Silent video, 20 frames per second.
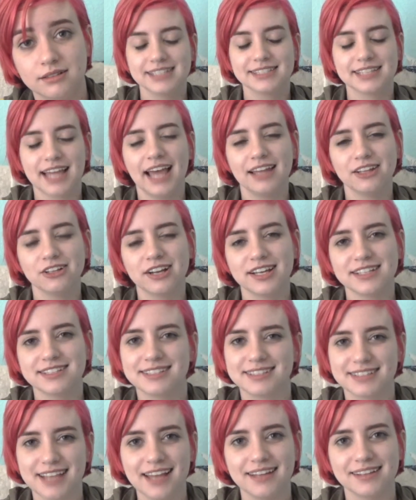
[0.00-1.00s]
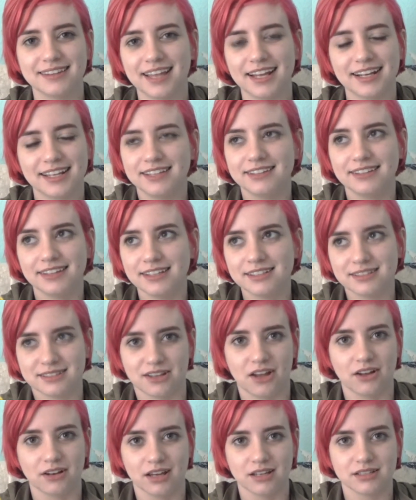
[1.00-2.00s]
Tyler has said that he leans
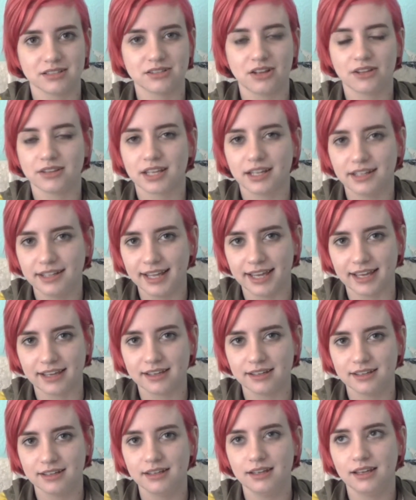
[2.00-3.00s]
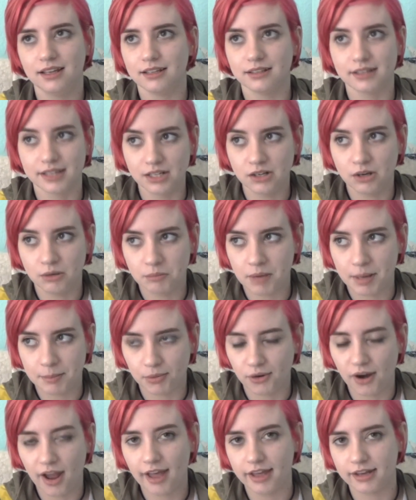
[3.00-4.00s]
on us, on the clique. Lean on my
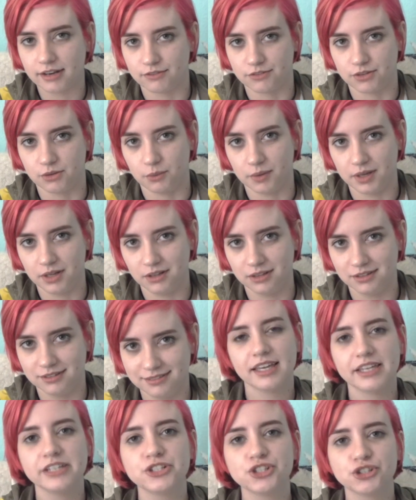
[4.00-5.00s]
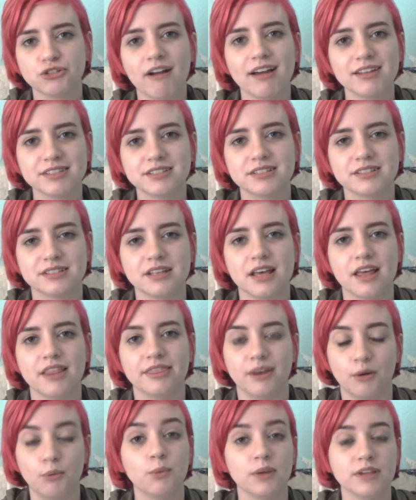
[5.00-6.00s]
pride, if you will. He trusts
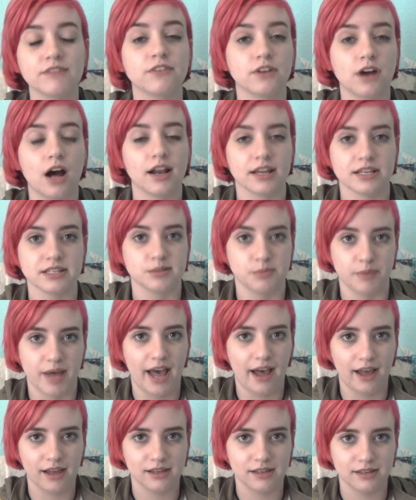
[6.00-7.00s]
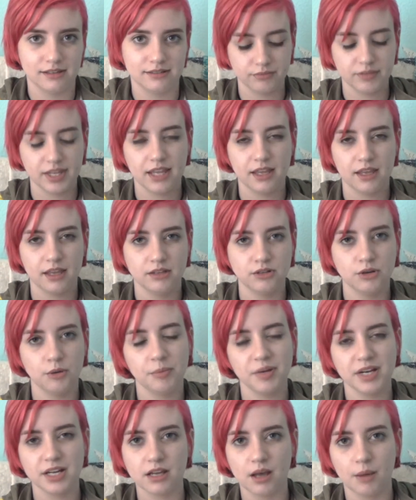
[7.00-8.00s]
that we've got his back. In
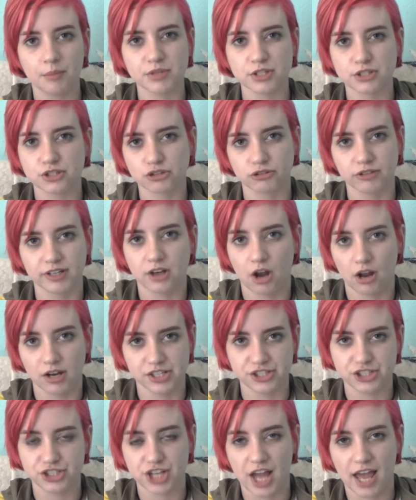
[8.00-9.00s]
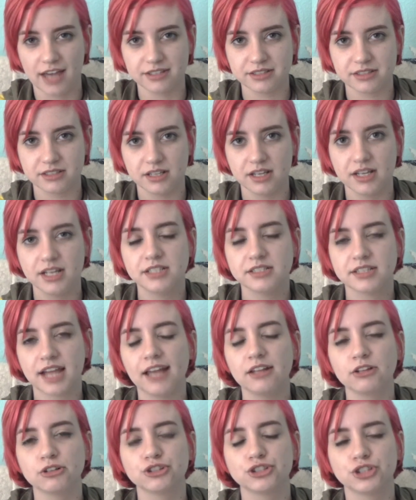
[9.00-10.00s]
opening up the screen on his chest,
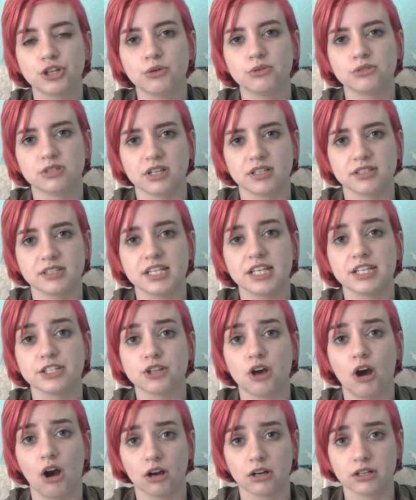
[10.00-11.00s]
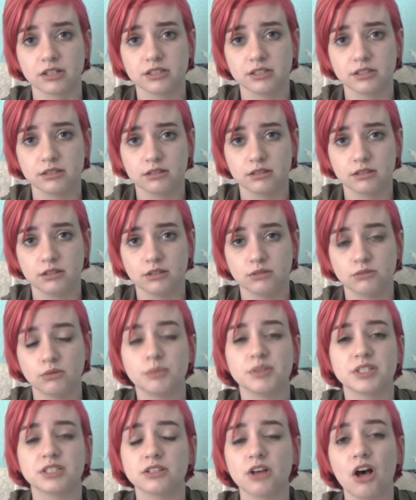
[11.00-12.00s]
Tyler shows us his heart. What
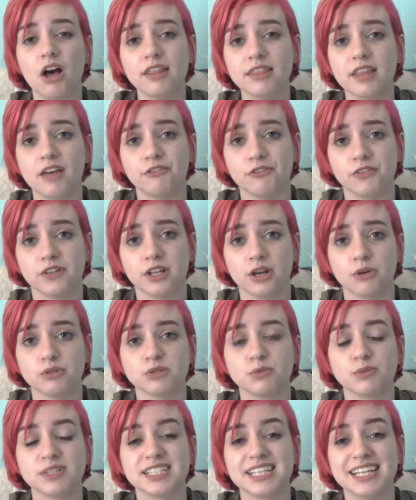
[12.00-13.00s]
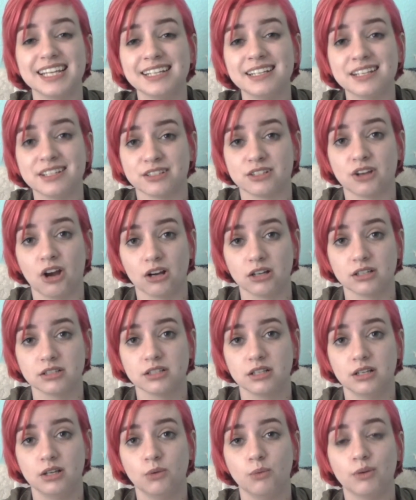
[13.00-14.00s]
we saw in that video is what's in his heart,
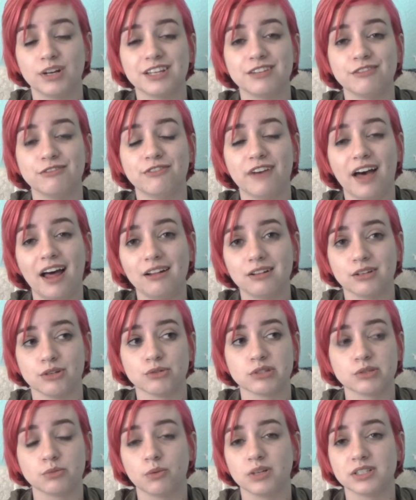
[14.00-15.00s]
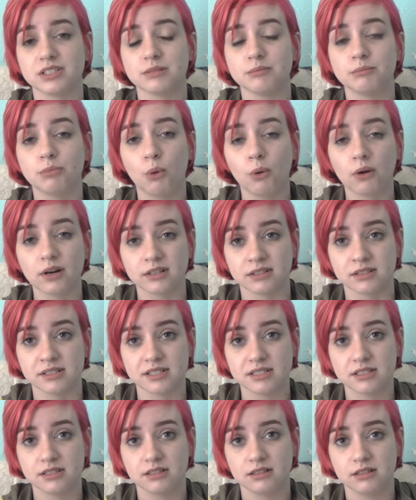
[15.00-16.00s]
what he values, what's
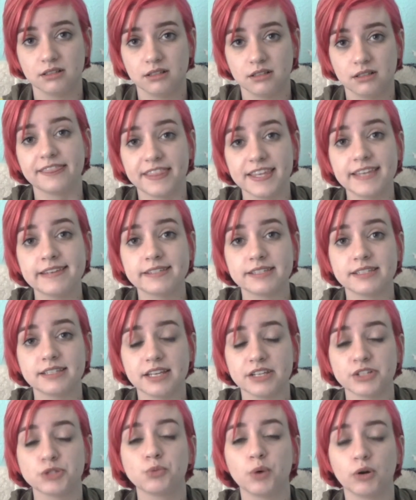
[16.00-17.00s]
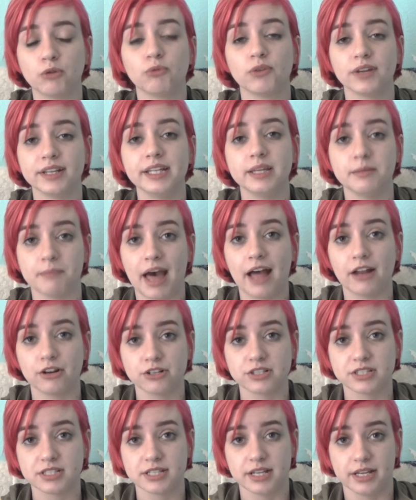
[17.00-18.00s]
important. this is what really
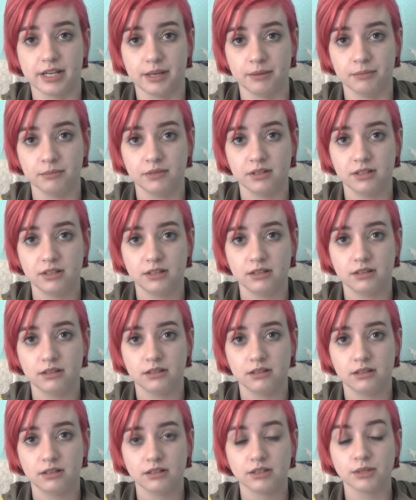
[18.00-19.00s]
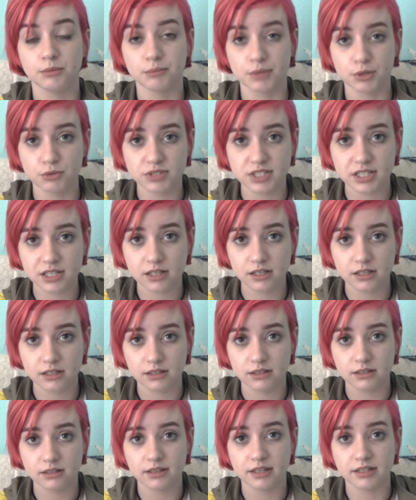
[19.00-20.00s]
matters to him. The music
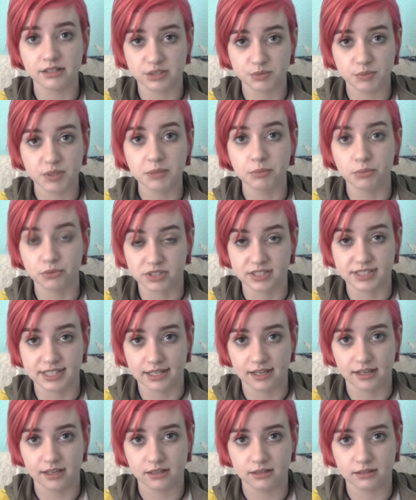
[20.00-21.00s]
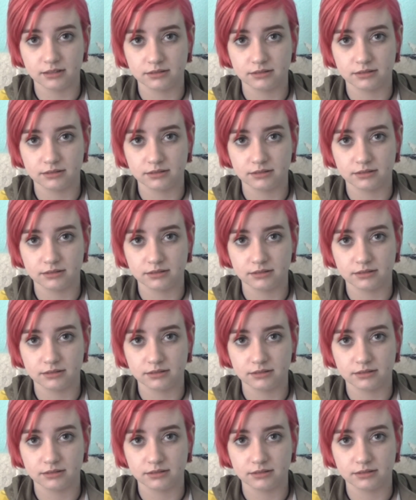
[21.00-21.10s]
and his people singing.